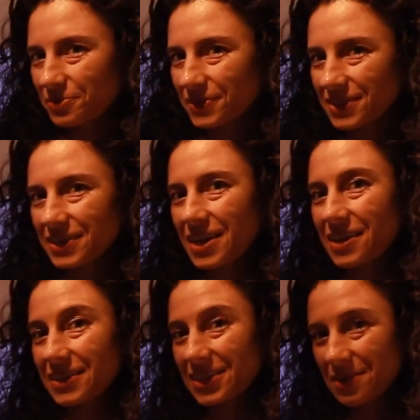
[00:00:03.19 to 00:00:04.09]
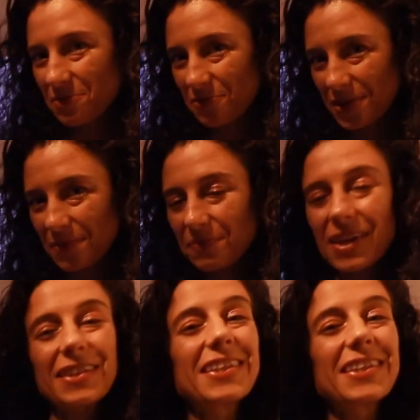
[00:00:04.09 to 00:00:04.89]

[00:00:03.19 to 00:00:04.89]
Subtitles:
Professor Yana Simova.